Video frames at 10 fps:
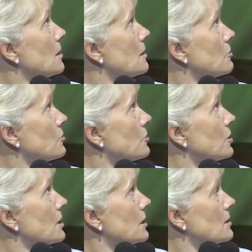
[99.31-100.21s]
the
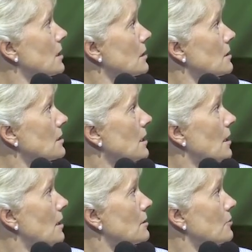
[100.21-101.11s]
osteogenic cells,
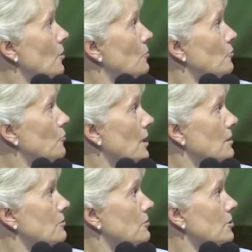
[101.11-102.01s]
and the growth
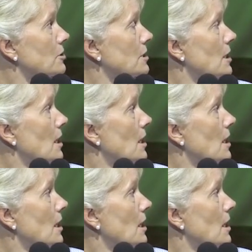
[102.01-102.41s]
factors.